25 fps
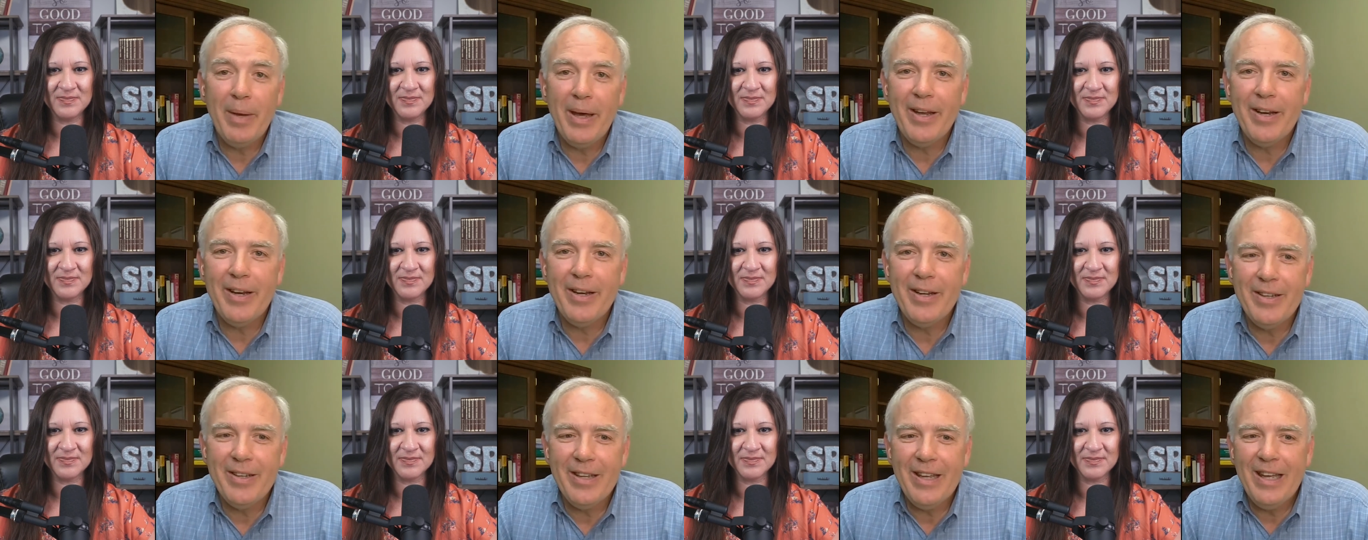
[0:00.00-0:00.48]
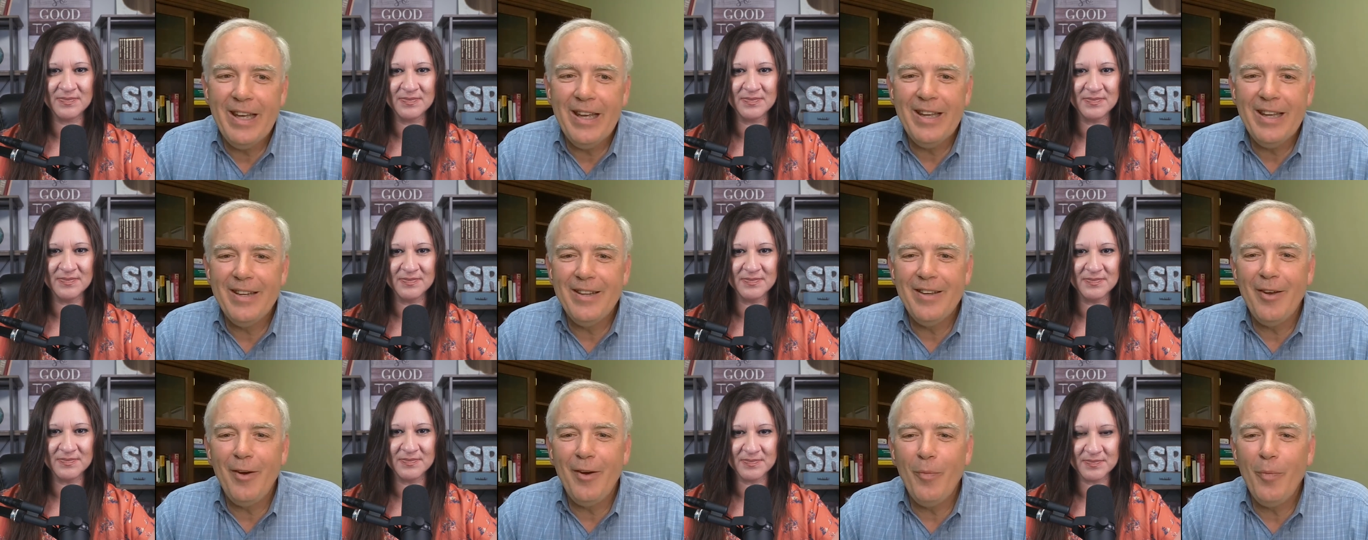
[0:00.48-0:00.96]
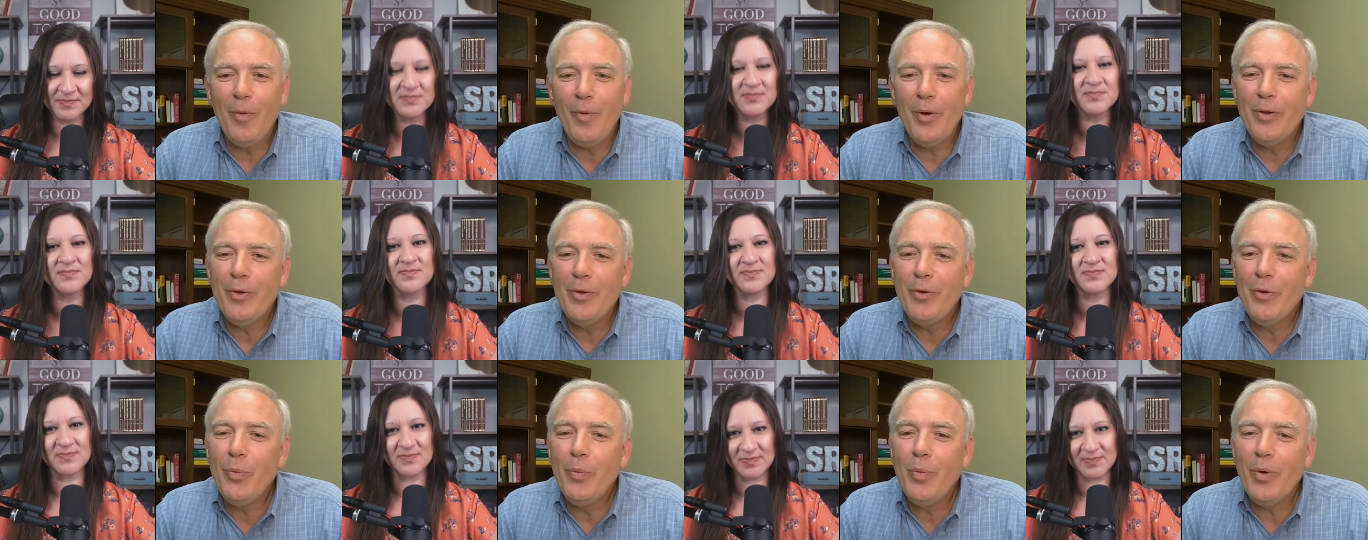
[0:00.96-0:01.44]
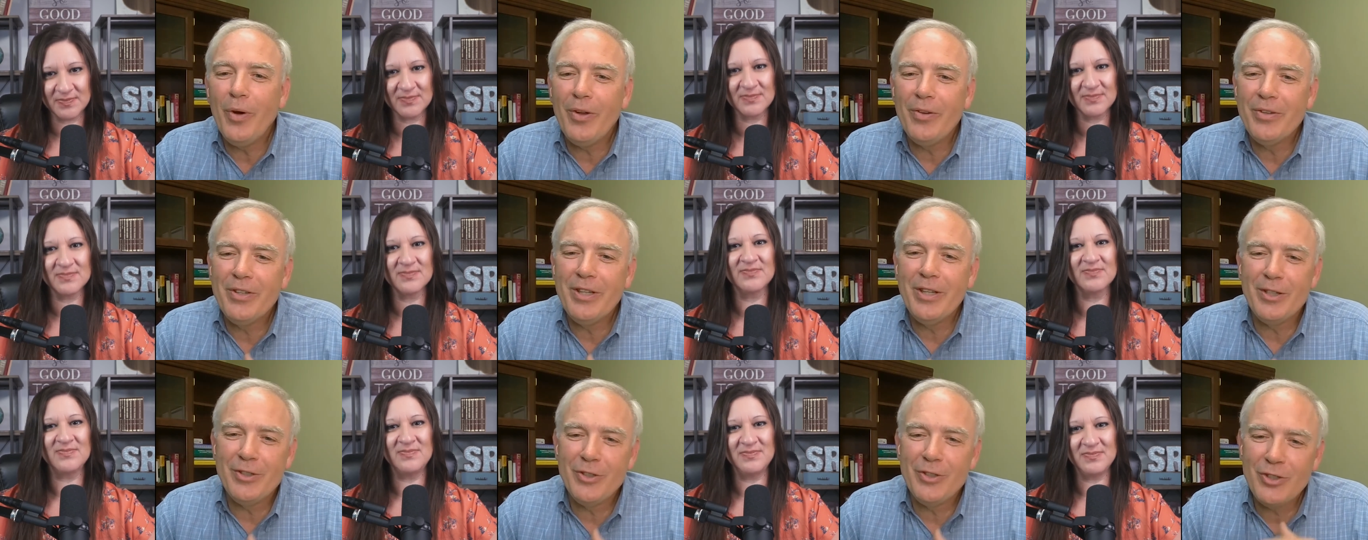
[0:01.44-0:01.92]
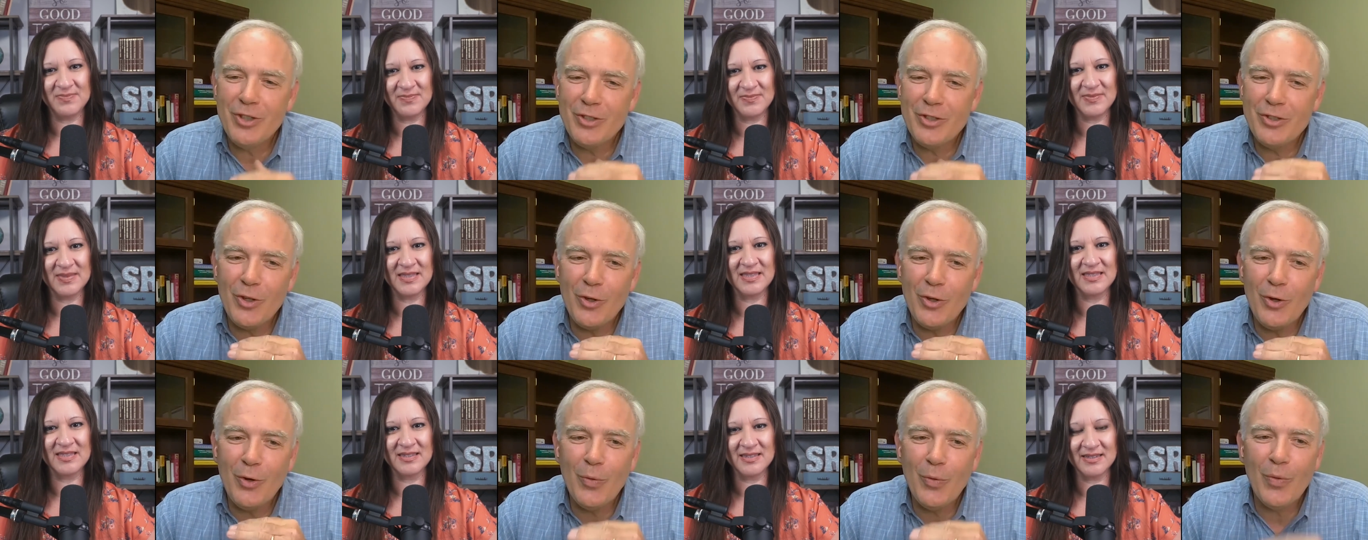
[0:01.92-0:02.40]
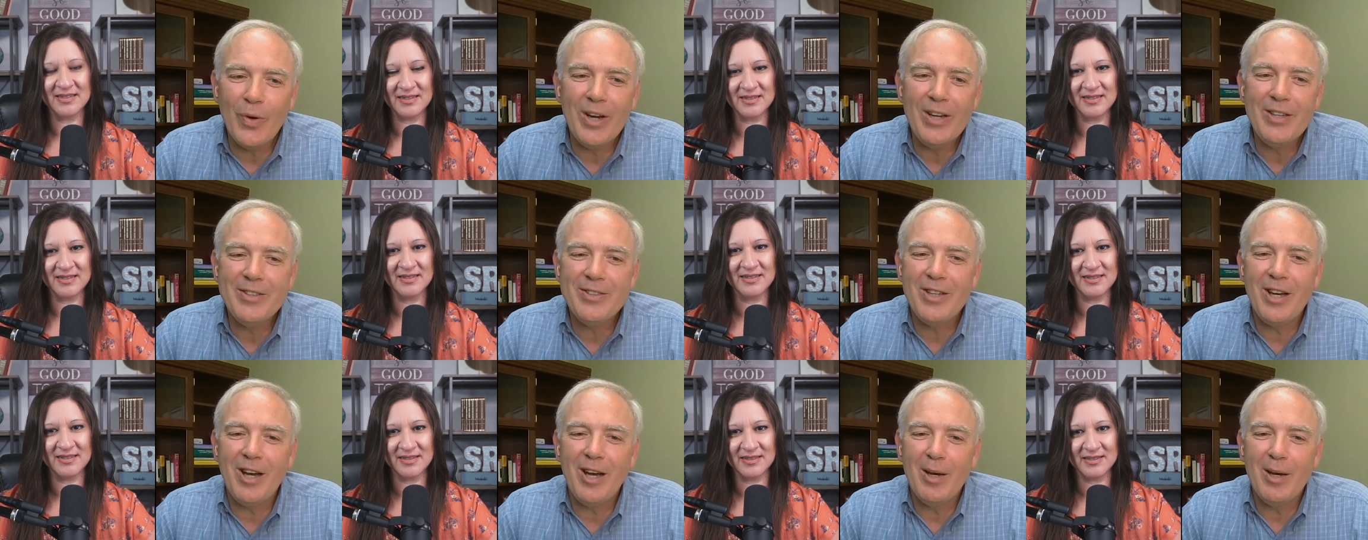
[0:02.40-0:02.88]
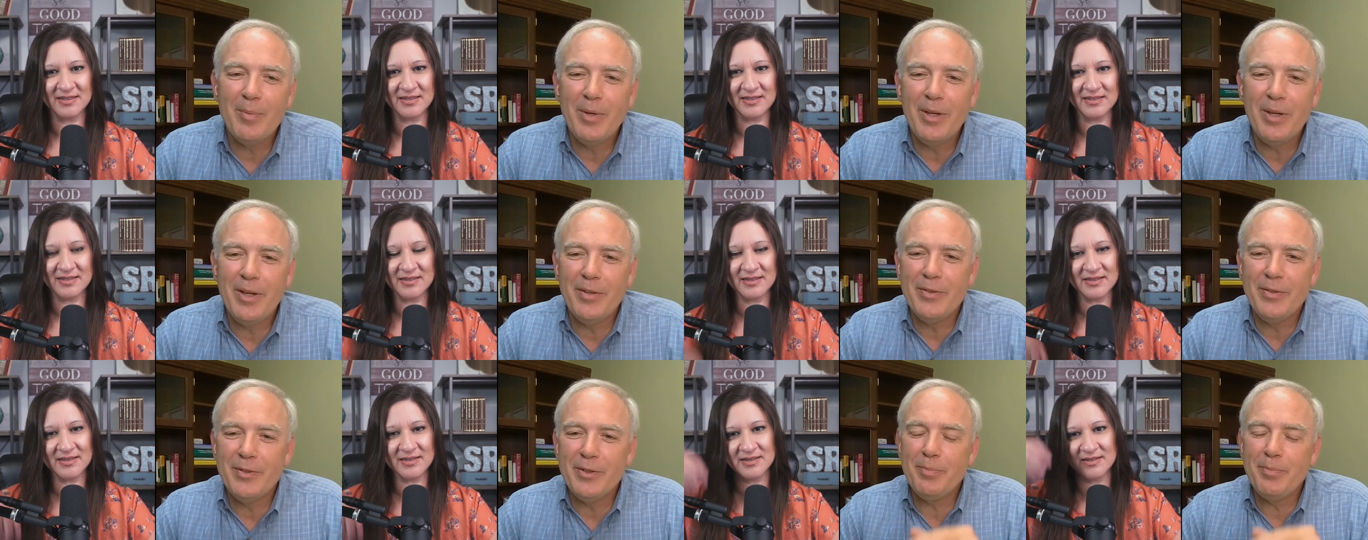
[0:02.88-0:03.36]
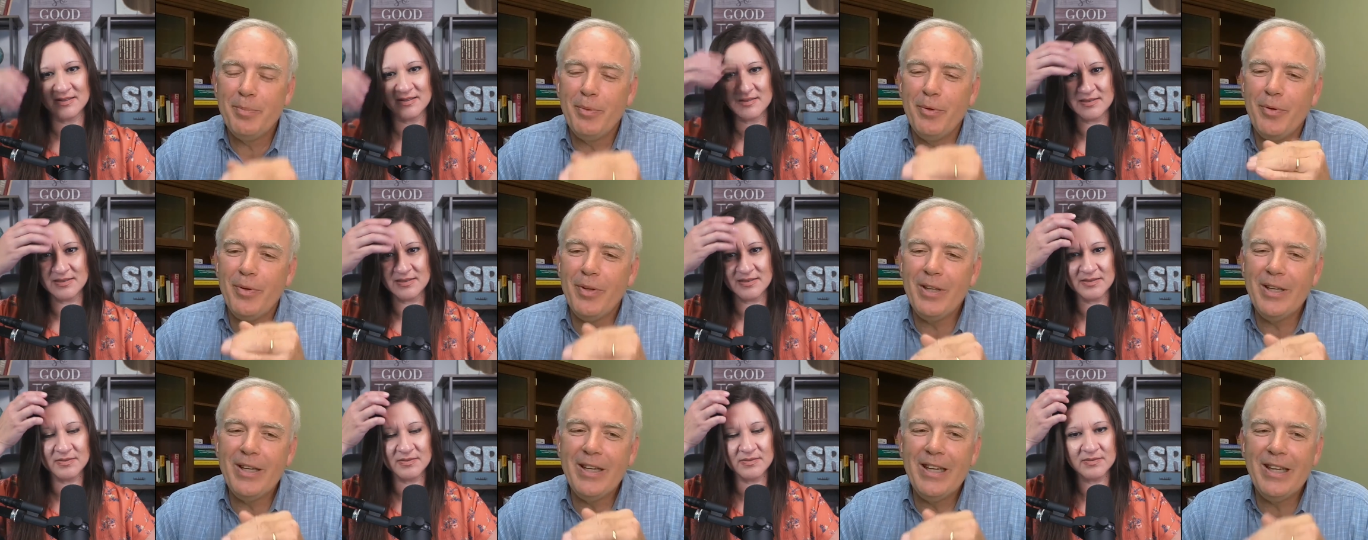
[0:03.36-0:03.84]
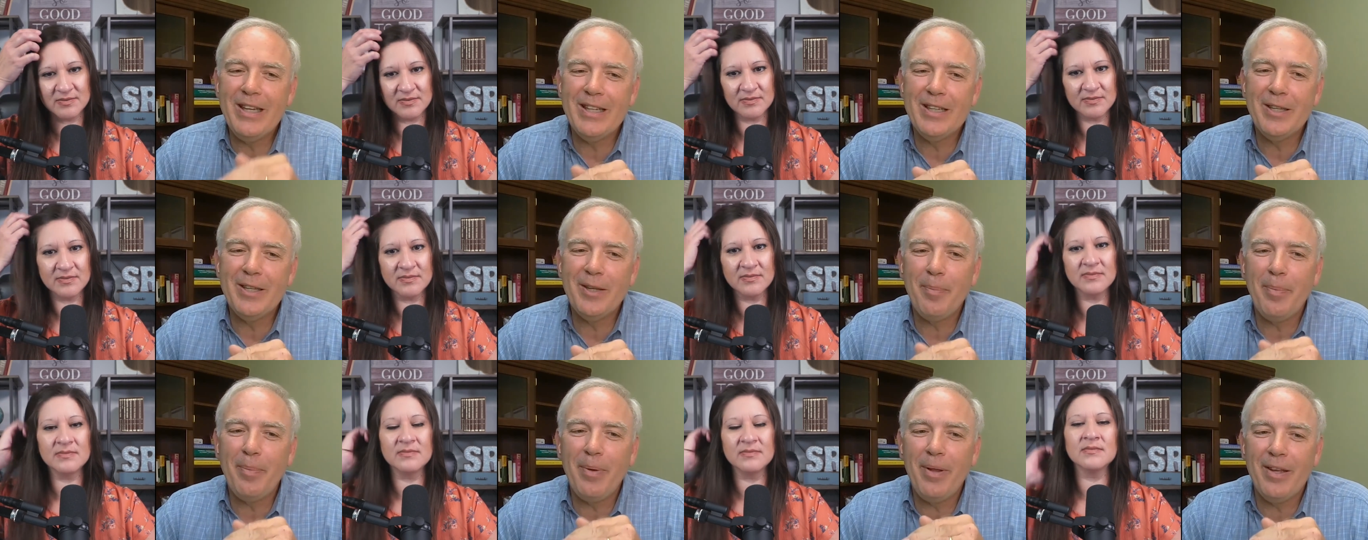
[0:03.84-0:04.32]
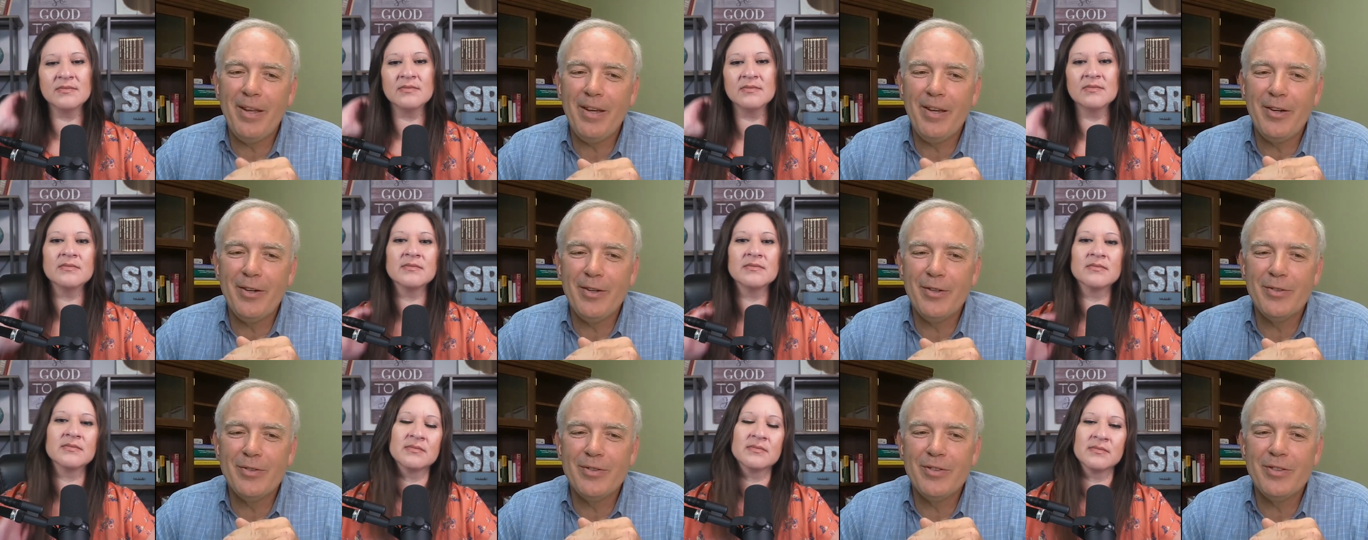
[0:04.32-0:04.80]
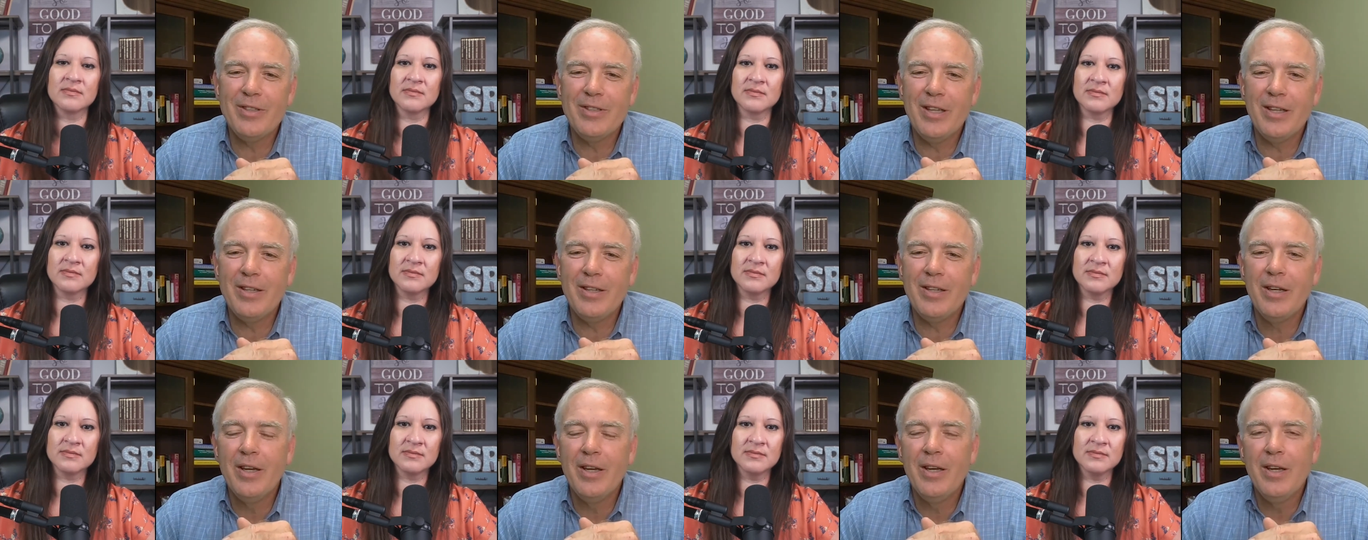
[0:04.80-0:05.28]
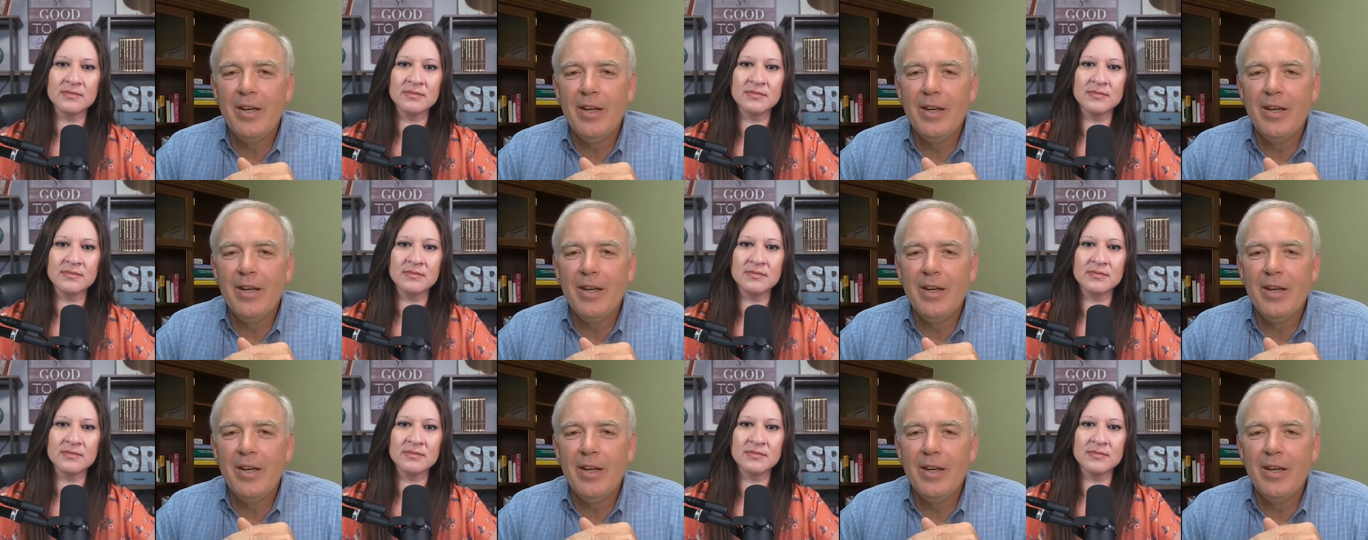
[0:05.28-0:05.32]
Speaker 1: about it and uh, what you all did such a great job of is pulling in the players that